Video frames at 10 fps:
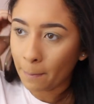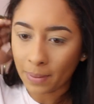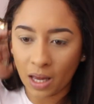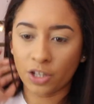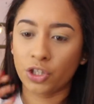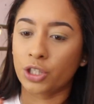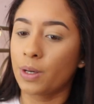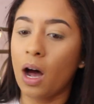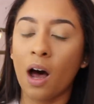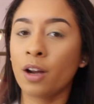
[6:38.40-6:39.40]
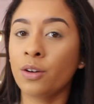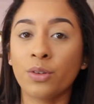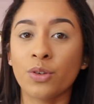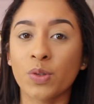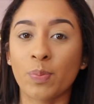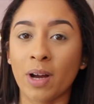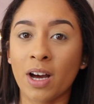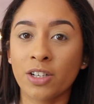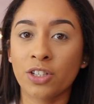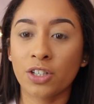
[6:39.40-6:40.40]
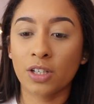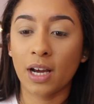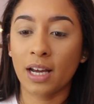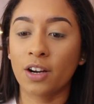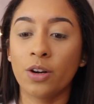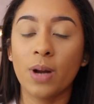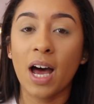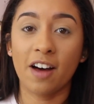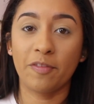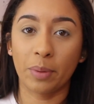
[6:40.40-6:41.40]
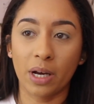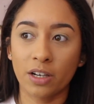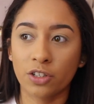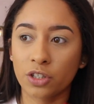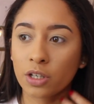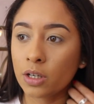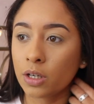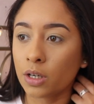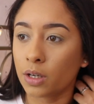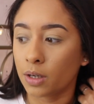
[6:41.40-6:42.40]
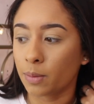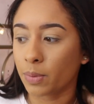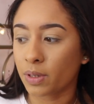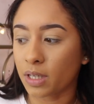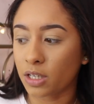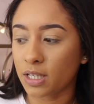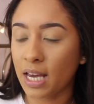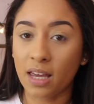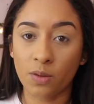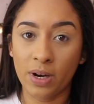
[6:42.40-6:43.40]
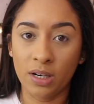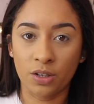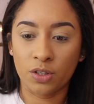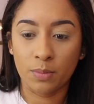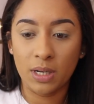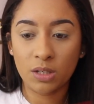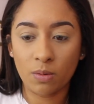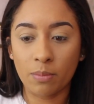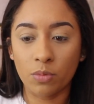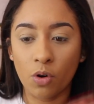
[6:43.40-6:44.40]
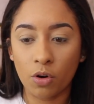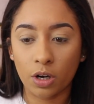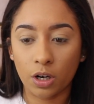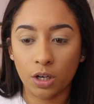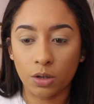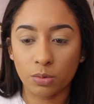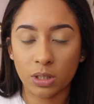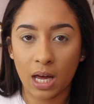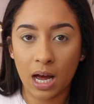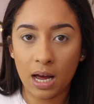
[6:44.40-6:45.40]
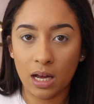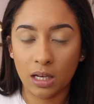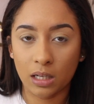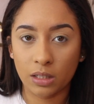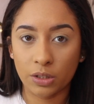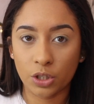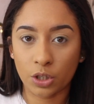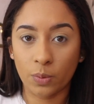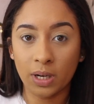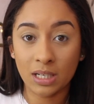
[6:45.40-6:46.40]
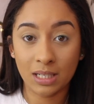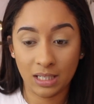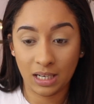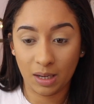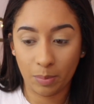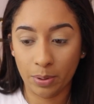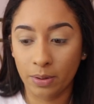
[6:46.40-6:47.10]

blush. I don't use blush, and I don't have blush because I just hate the way it looks on me, so I'm not going to use that. So we're going to skip.